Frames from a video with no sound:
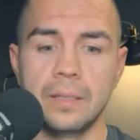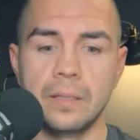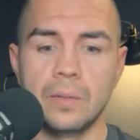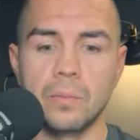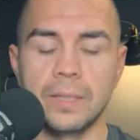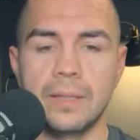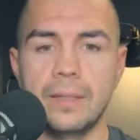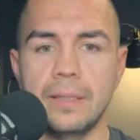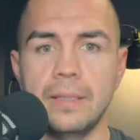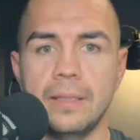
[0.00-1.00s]

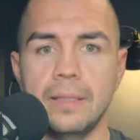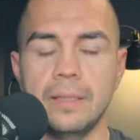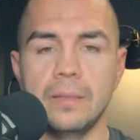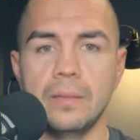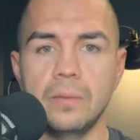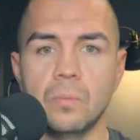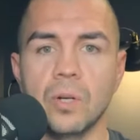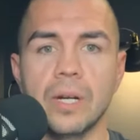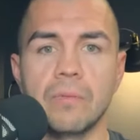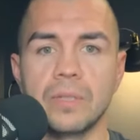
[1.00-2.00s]
where
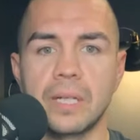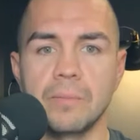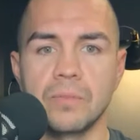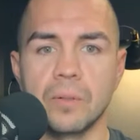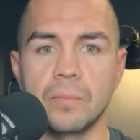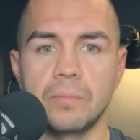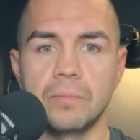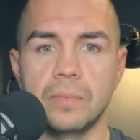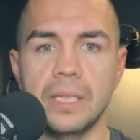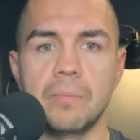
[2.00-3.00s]
everyone comes from
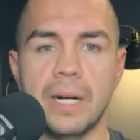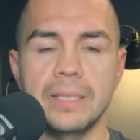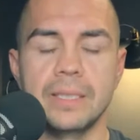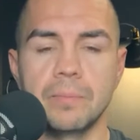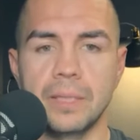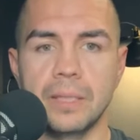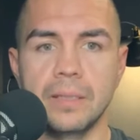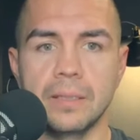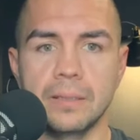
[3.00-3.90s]
and the mindset behind it.